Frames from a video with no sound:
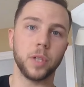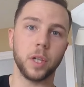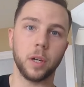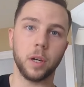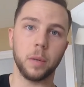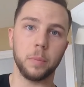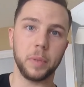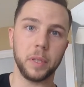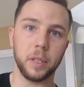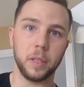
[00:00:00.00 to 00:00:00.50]
are
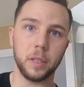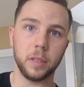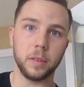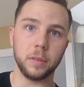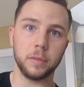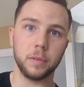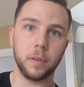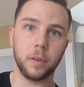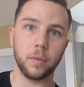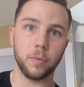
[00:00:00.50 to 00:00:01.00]
going to be
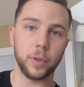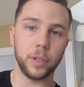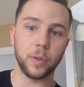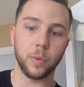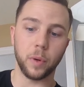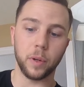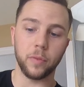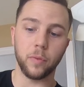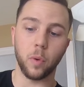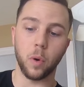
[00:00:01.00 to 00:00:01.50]

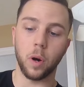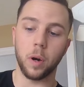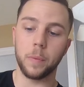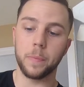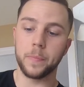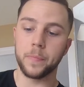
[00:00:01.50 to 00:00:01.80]
324.